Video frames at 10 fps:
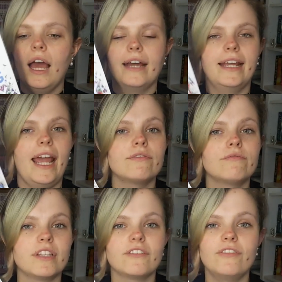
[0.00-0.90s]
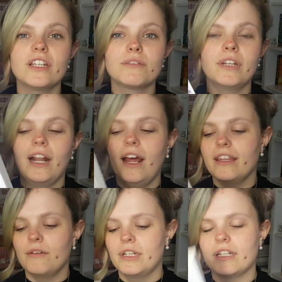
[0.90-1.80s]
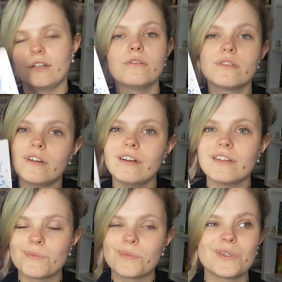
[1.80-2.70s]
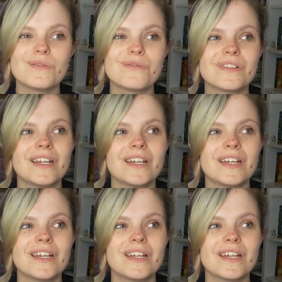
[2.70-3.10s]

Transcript: And I haven't read the first one yet either, which I also got as a proof.